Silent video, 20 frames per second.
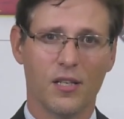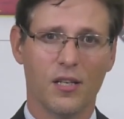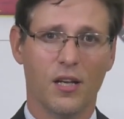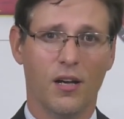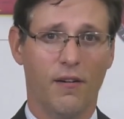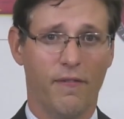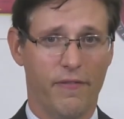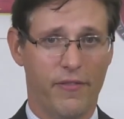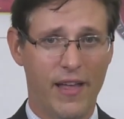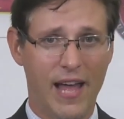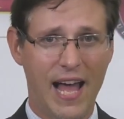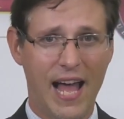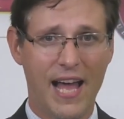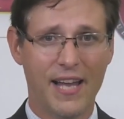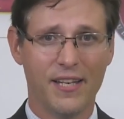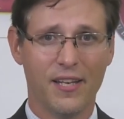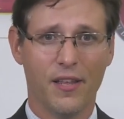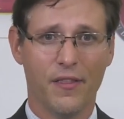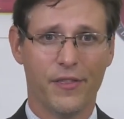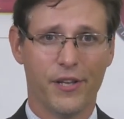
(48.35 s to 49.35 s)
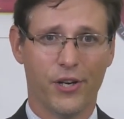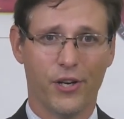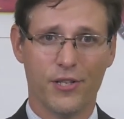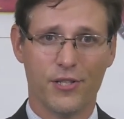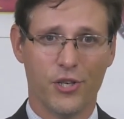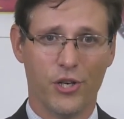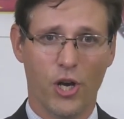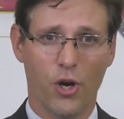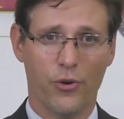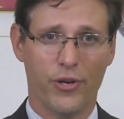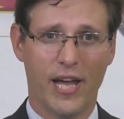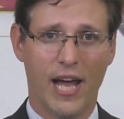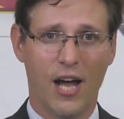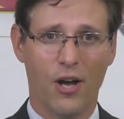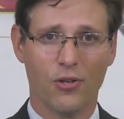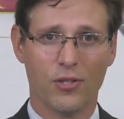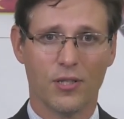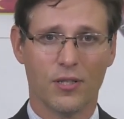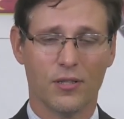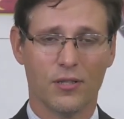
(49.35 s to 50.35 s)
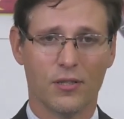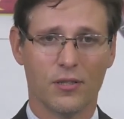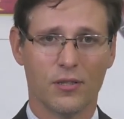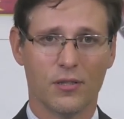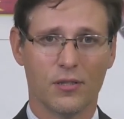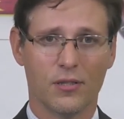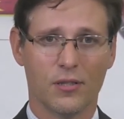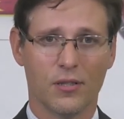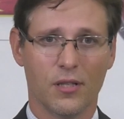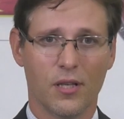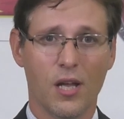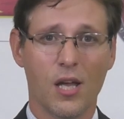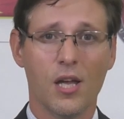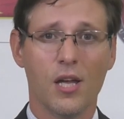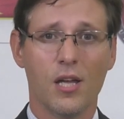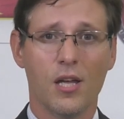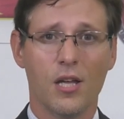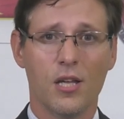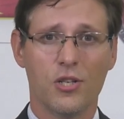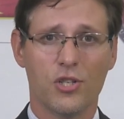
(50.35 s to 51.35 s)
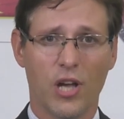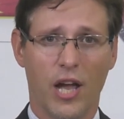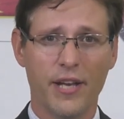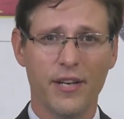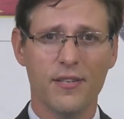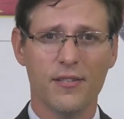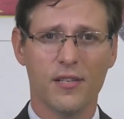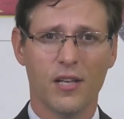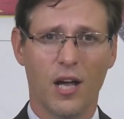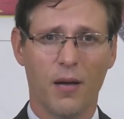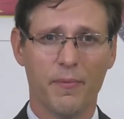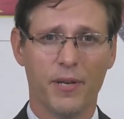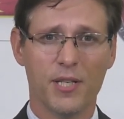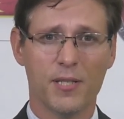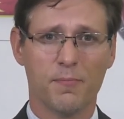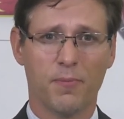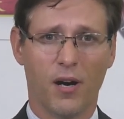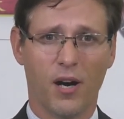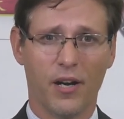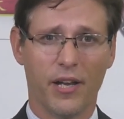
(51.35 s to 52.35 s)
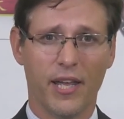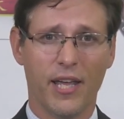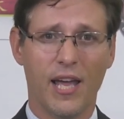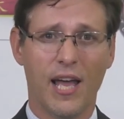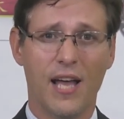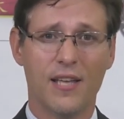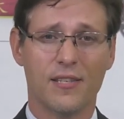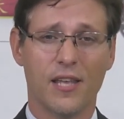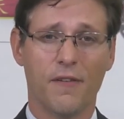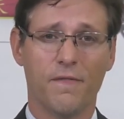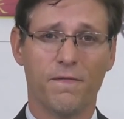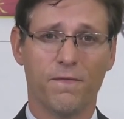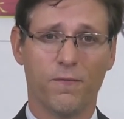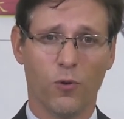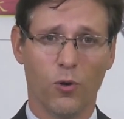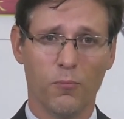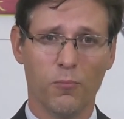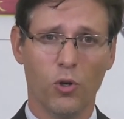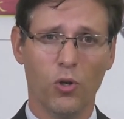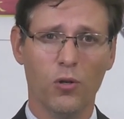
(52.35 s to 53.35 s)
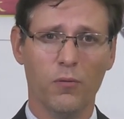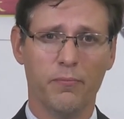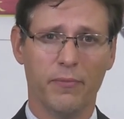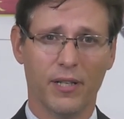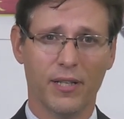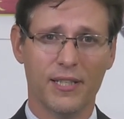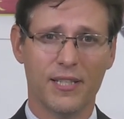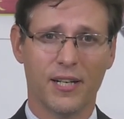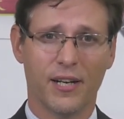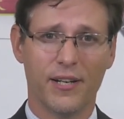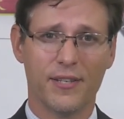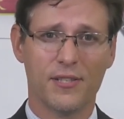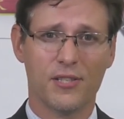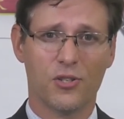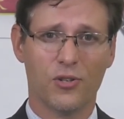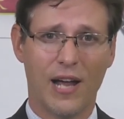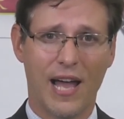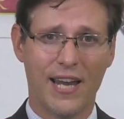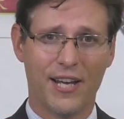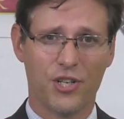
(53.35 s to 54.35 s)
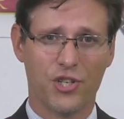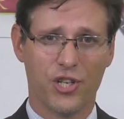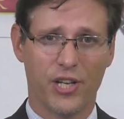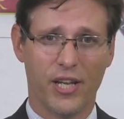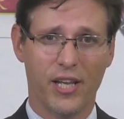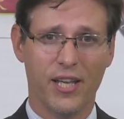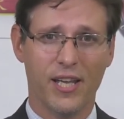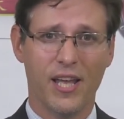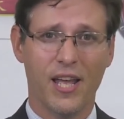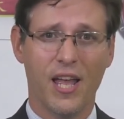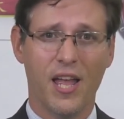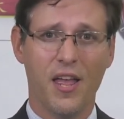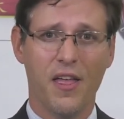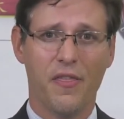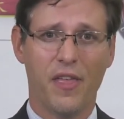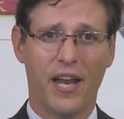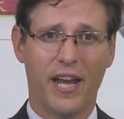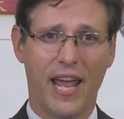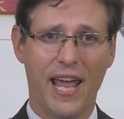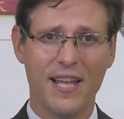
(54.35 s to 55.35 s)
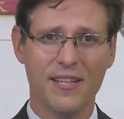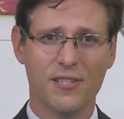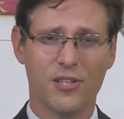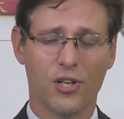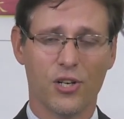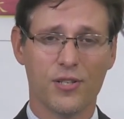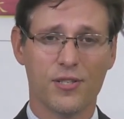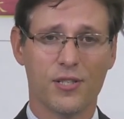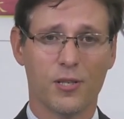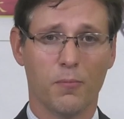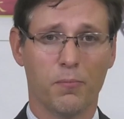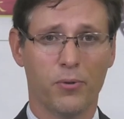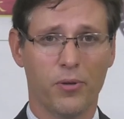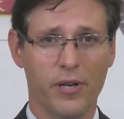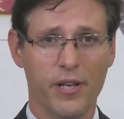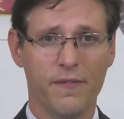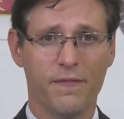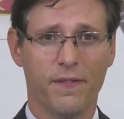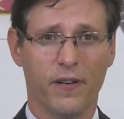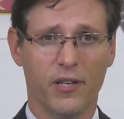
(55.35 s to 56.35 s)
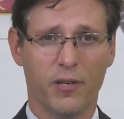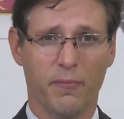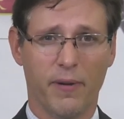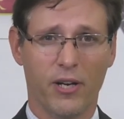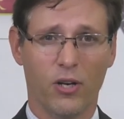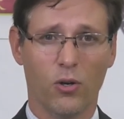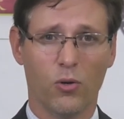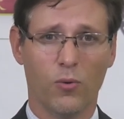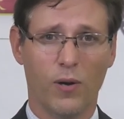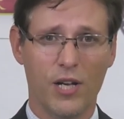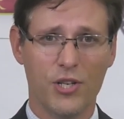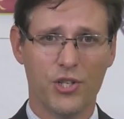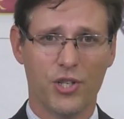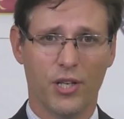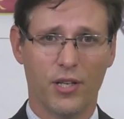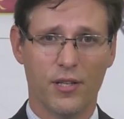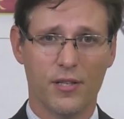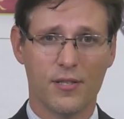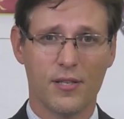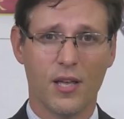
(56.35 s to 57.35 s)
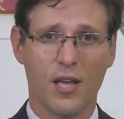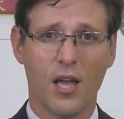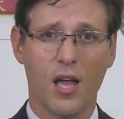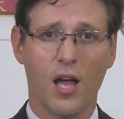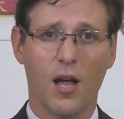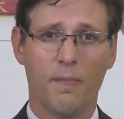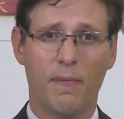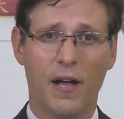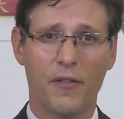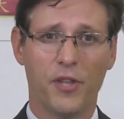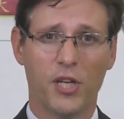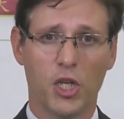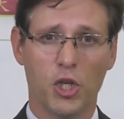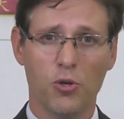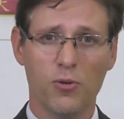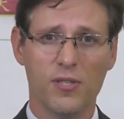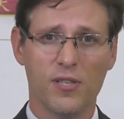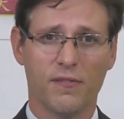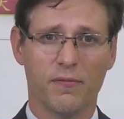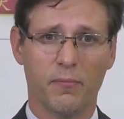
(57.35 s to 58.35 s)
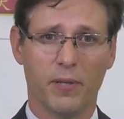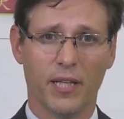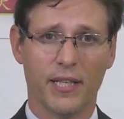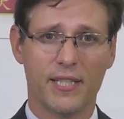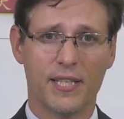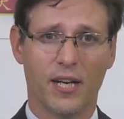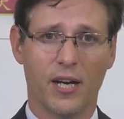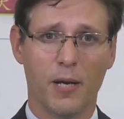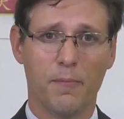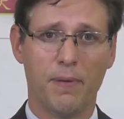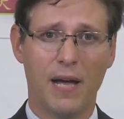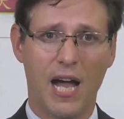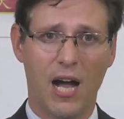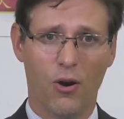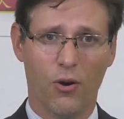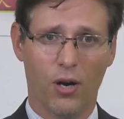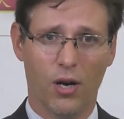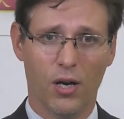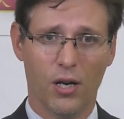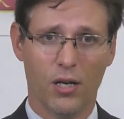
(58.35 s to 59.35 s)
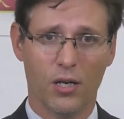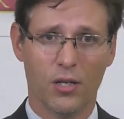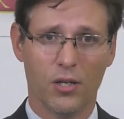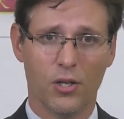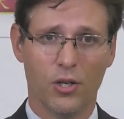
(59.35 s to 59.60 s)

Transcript: Of that, there is no doubt. China's Communist Party has a formal military strategy that answers some pretty fundamental questions about the use of military power.